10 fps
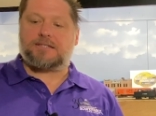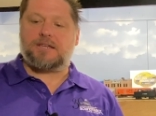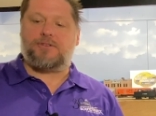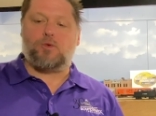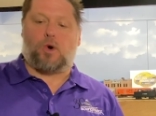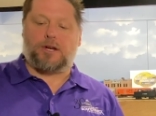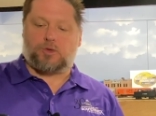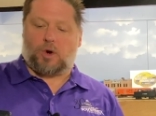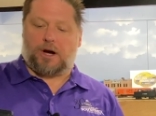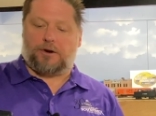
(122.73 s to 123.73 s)

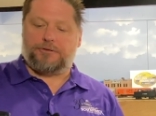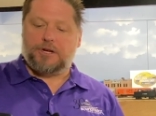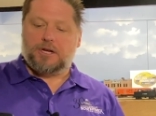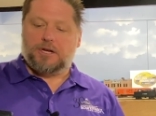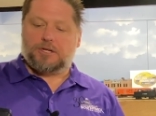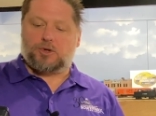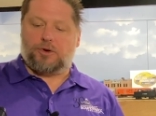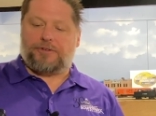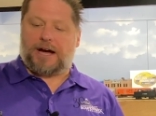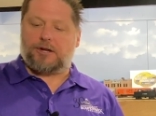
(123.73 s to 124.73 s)
CV112 to
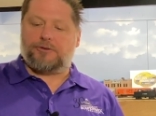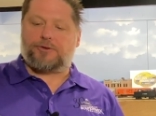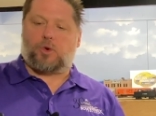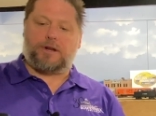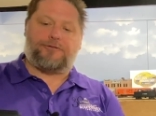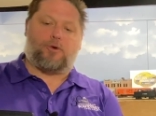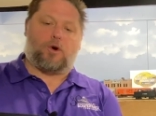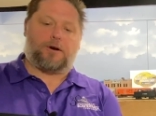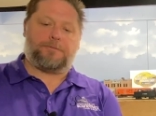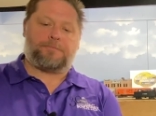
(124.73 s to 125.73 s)
a value of
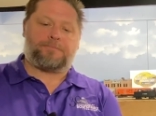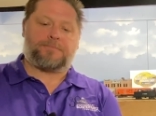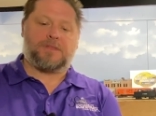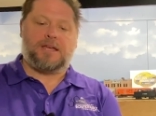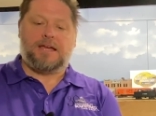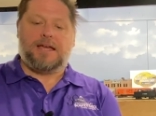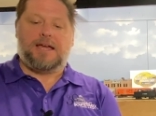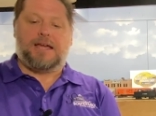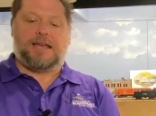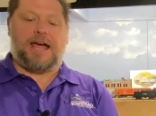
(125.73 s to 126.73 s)
24.
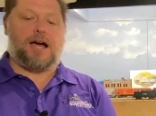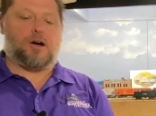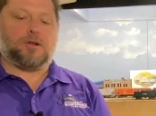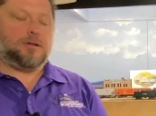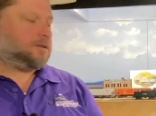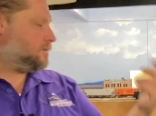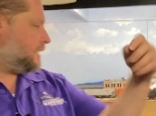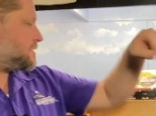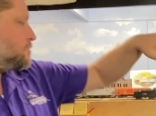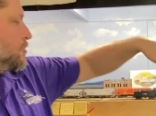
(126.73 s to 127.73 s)
Now
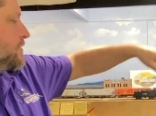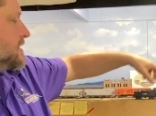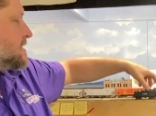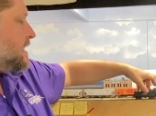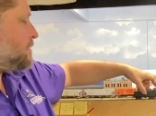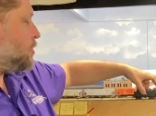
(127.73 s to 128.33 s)
let's move this same